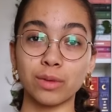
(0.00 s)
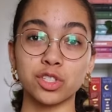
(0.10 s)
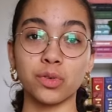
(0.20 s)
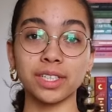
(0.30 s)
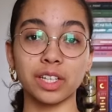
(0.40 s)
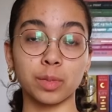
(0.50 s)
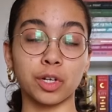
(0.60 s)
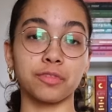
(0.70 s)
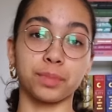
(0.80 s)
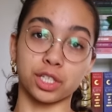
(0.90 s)
was doing a little bit
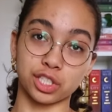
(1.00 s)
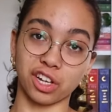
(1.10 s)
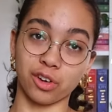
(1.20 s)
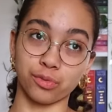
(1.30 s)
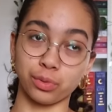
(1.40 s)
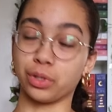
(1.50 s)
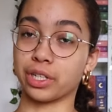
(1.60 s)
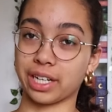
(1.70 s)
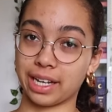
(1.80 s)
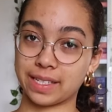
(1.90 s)
of bookshelf
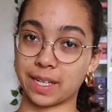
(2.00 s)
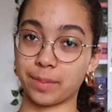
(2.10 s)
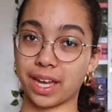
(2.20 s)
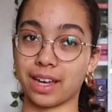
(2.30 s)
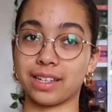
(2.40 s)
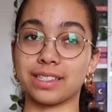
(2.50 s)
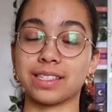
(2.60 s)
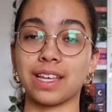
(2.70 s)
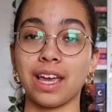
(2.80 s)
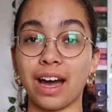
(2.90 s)
reorganizing because